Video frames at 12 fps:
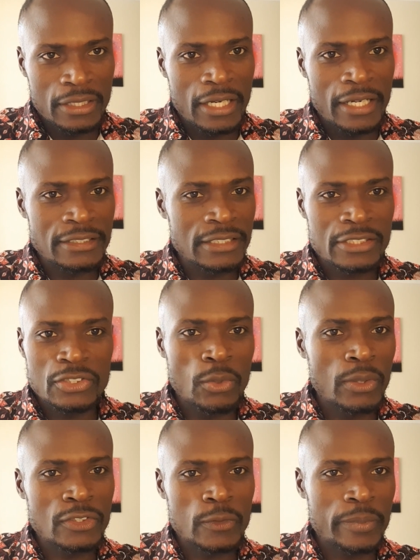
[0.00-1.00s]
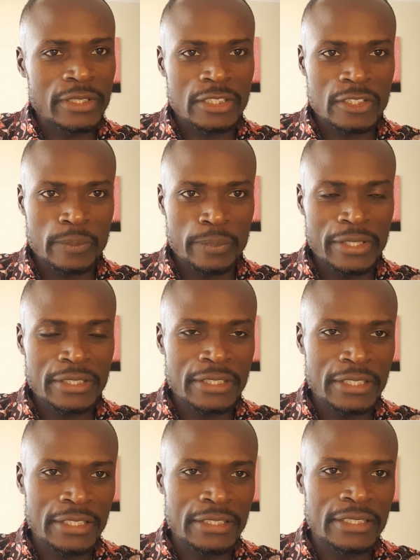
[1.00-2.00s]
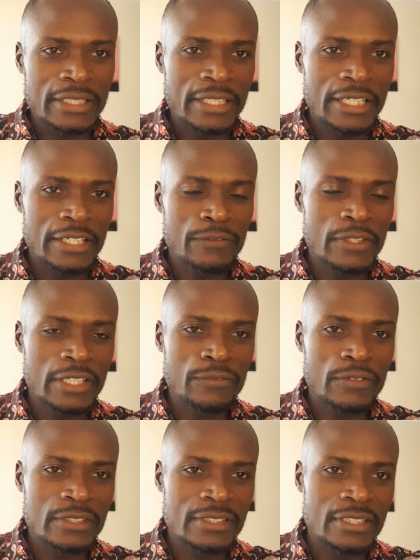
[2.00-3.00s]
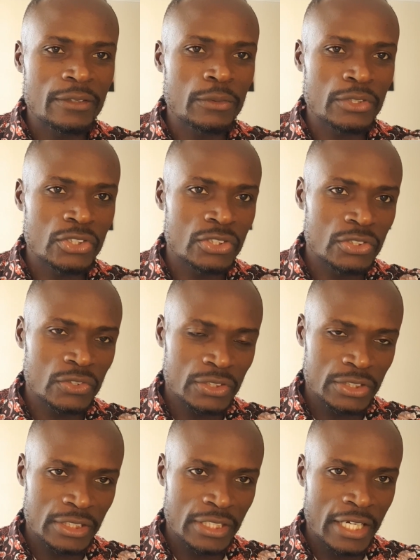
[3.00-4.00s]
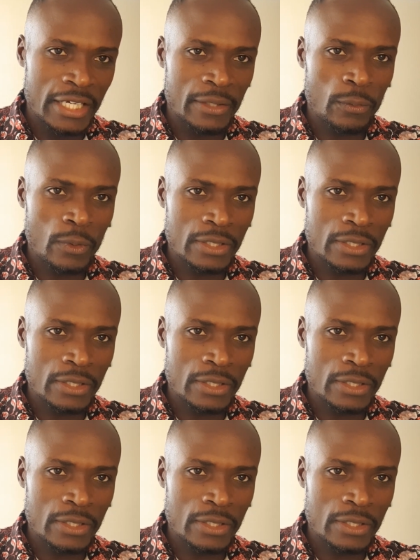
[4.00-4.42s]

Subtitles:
I just don't want to participate in it, even if it's the question 29.